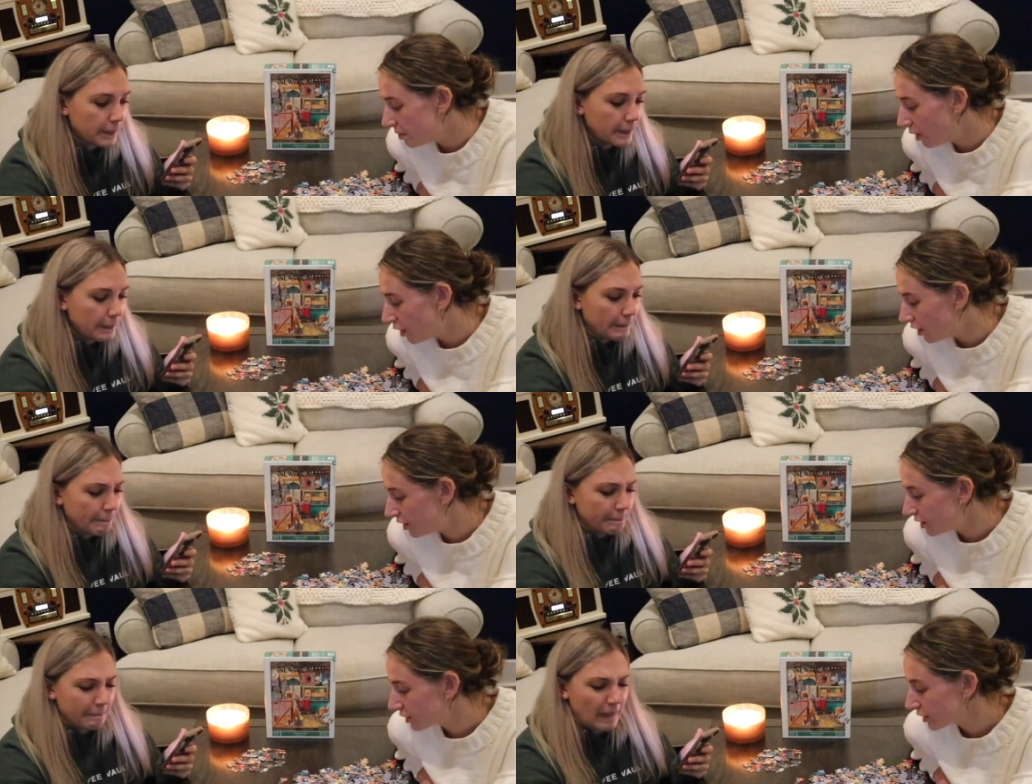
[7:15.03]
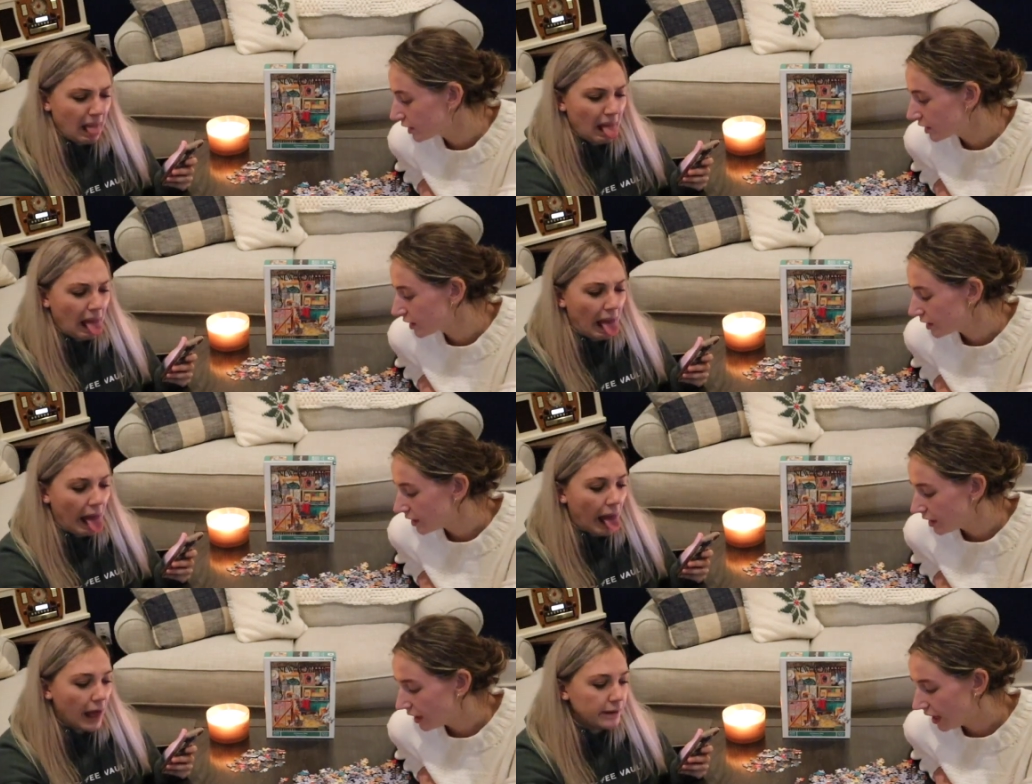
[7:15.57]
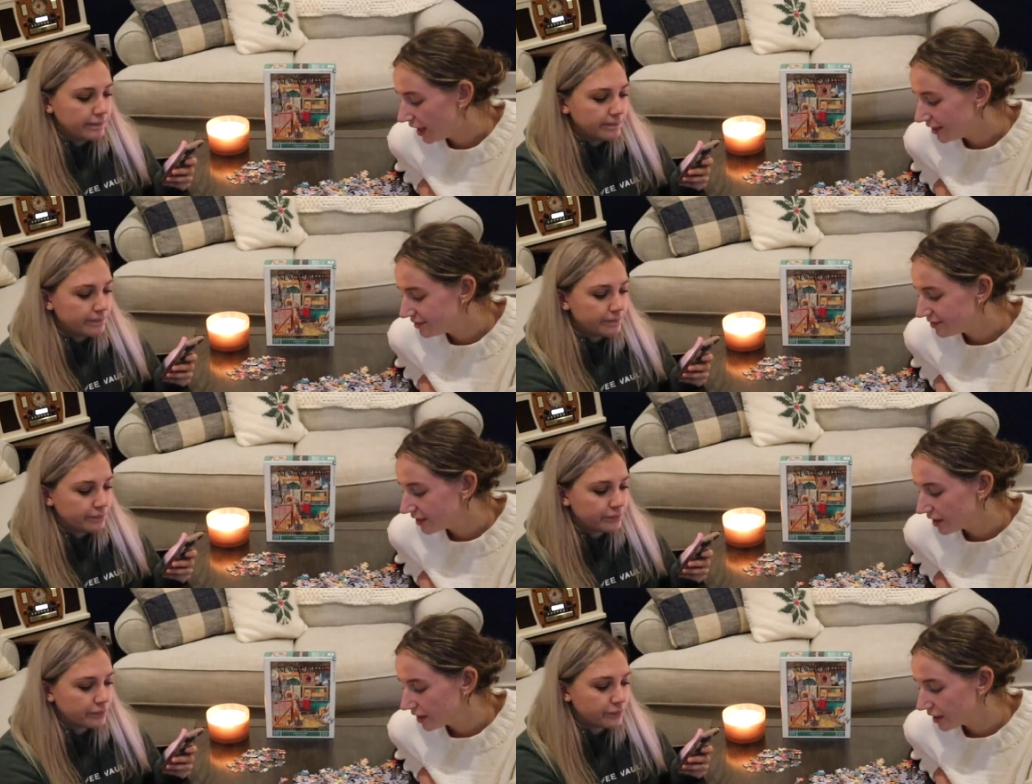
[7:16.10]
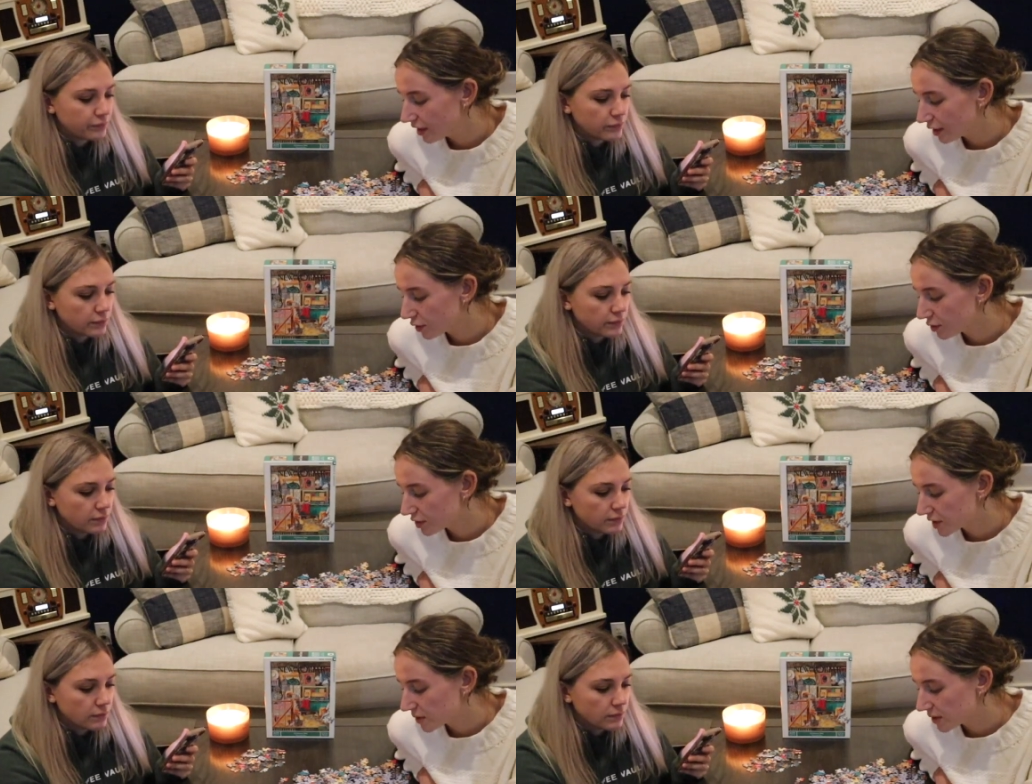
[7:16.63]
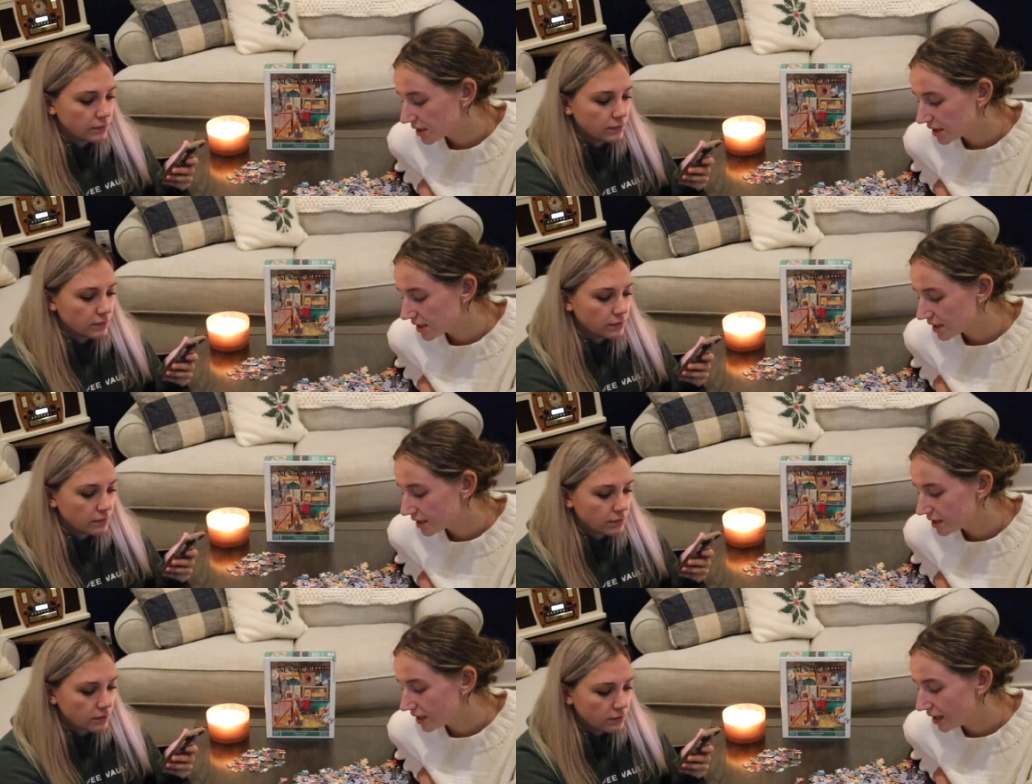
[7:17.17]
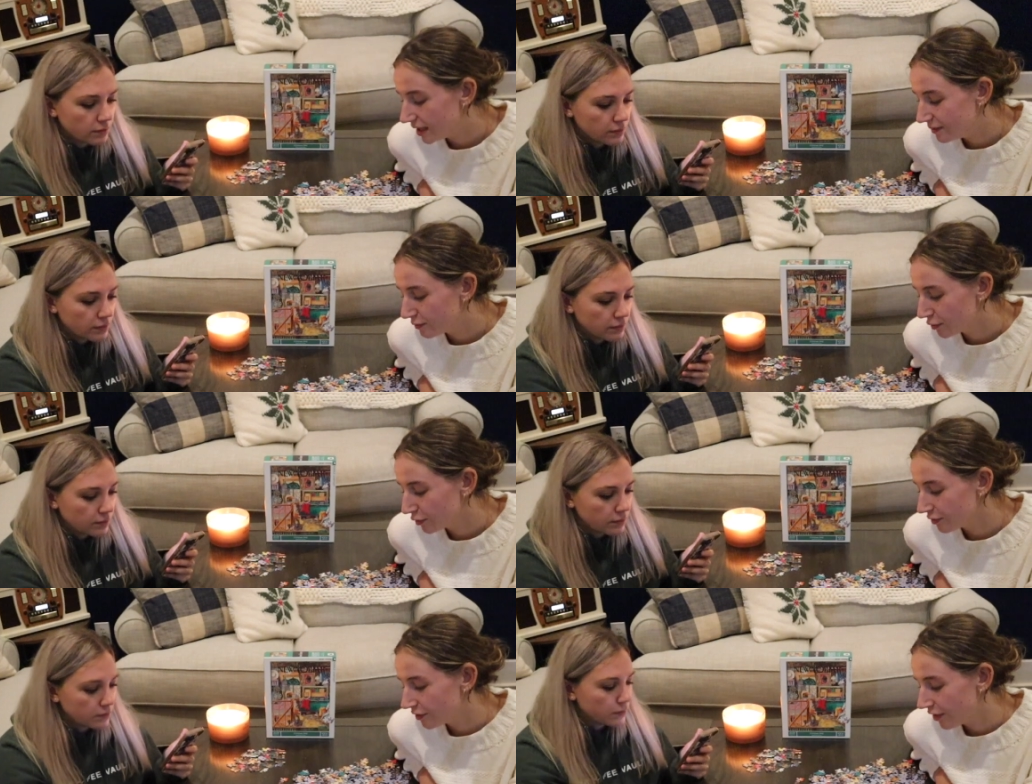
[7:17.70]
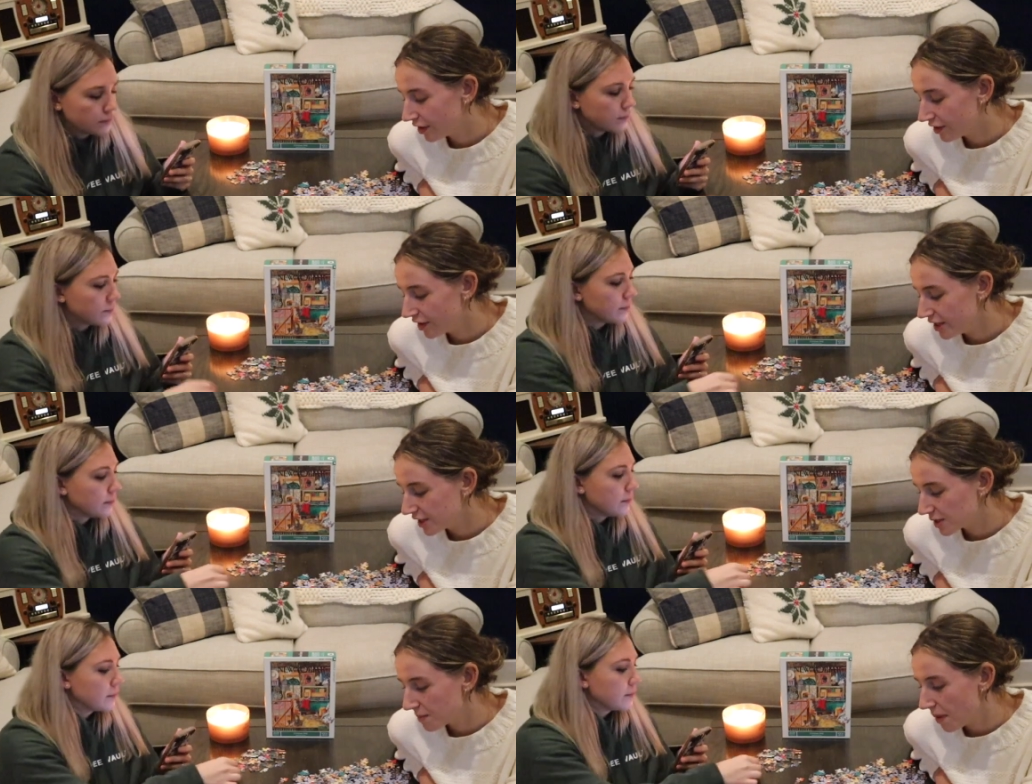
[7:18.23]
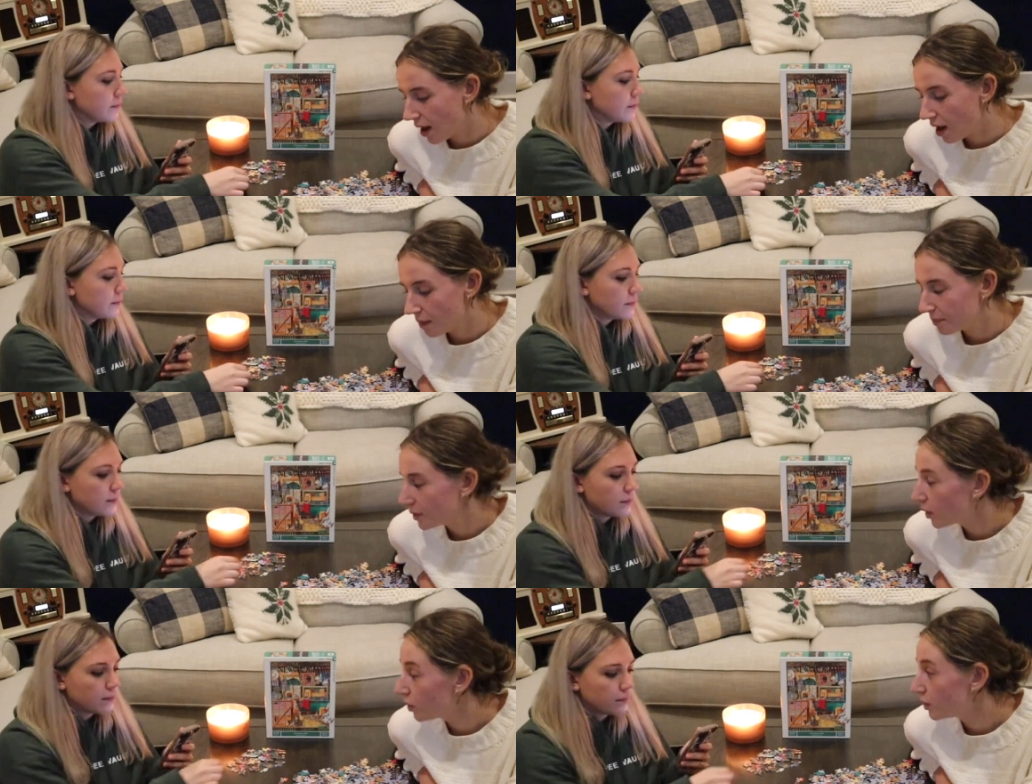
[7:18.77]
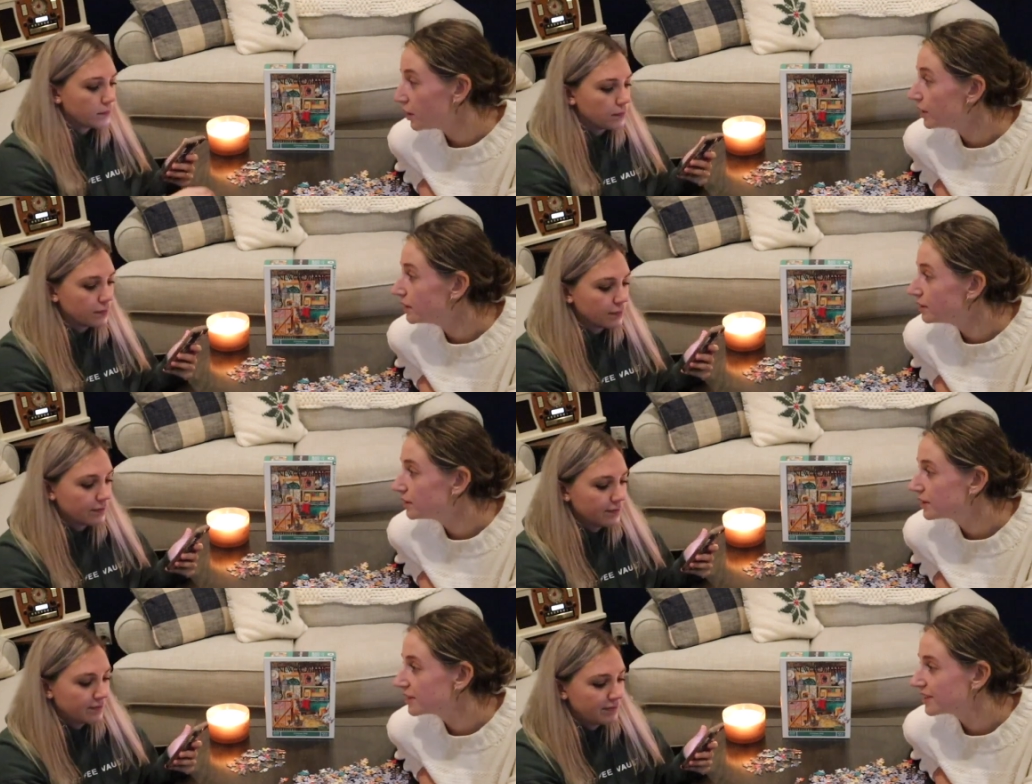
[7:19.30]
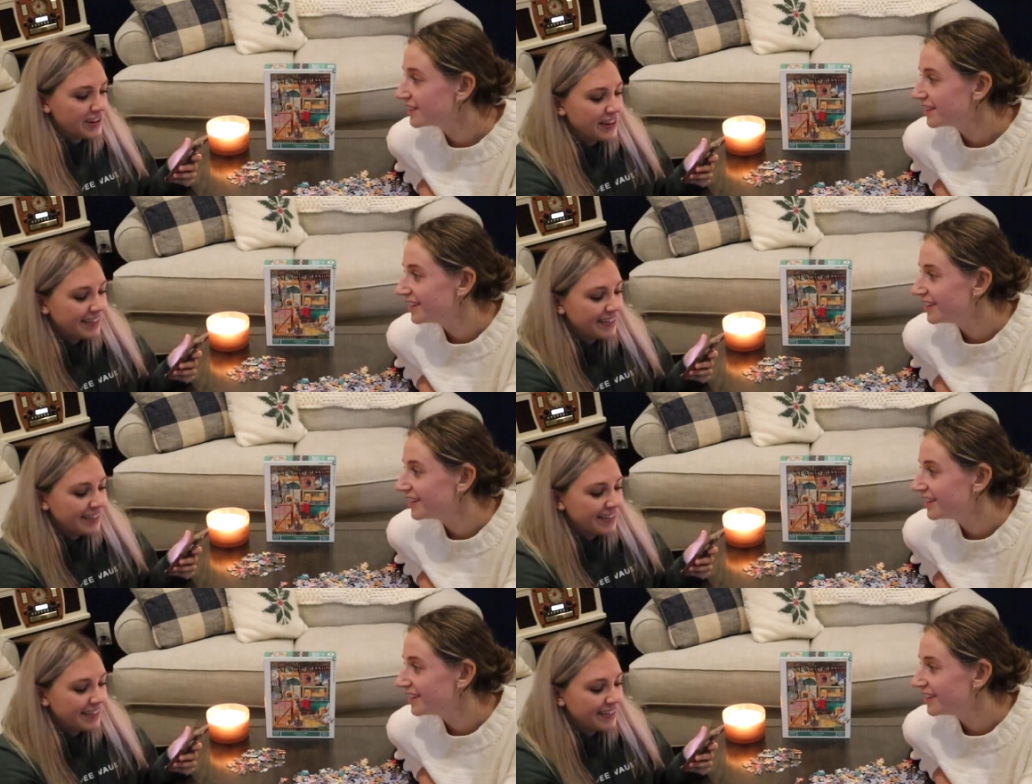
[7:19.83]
Speaker 1: bark. I feel like Christmas is a time for various popcorns.